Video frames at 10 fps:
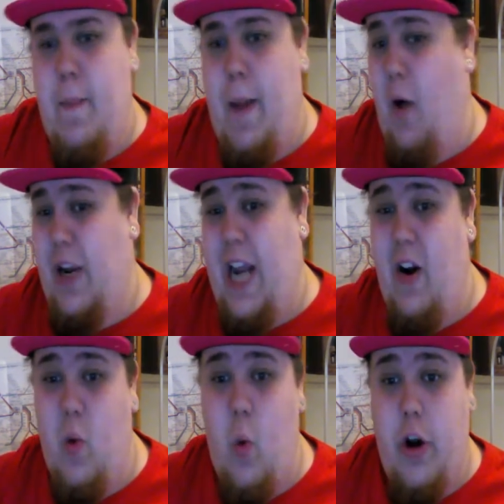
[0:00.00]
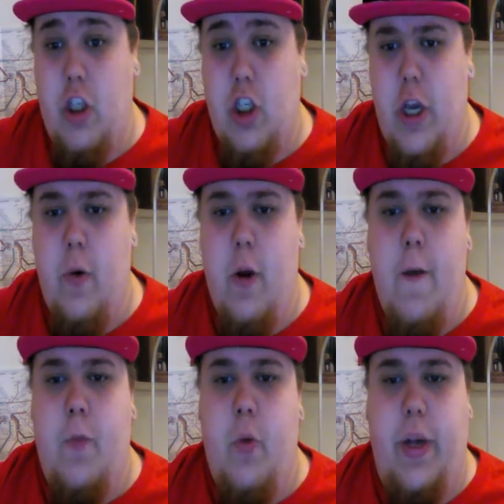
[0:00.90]
Now I'm only carrying 1 or 2,
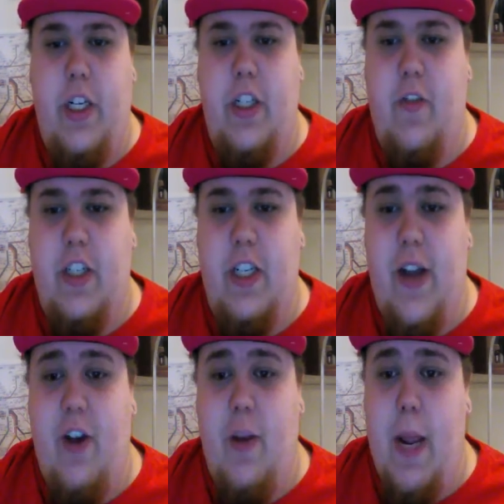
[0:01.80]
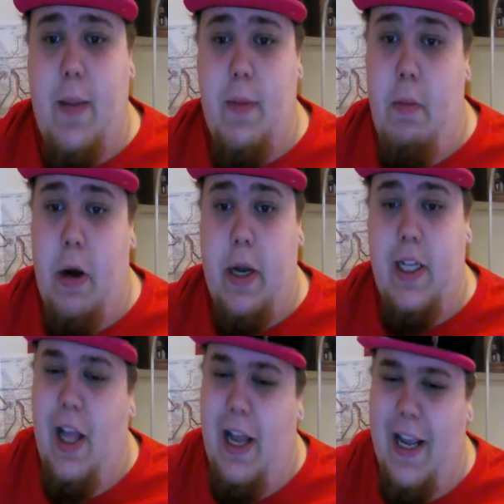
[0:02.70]
which is obviously definitely making my
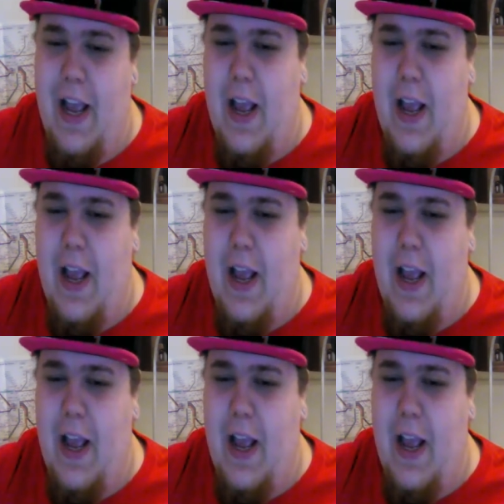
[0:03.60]
pockets lighter.